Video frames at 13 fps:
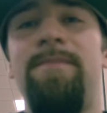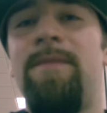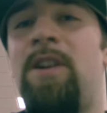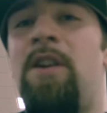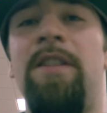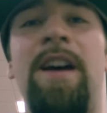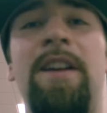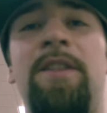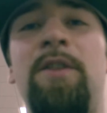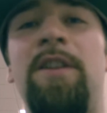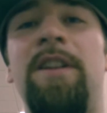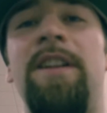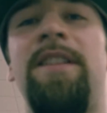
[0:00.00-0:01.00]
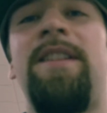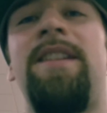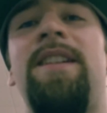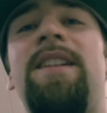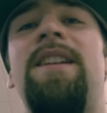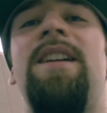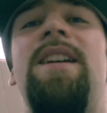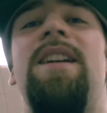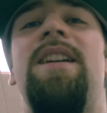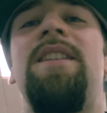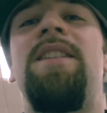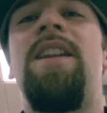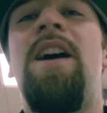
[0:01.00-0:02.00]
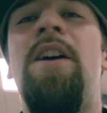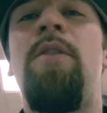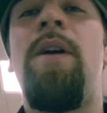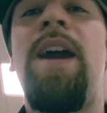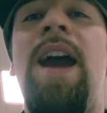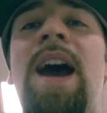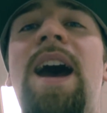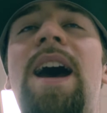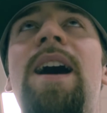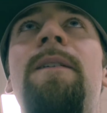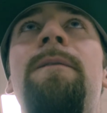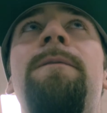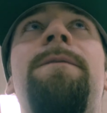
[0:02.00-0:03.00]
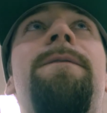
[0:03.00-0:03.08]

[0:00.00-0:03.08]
Got that sorted. Now I have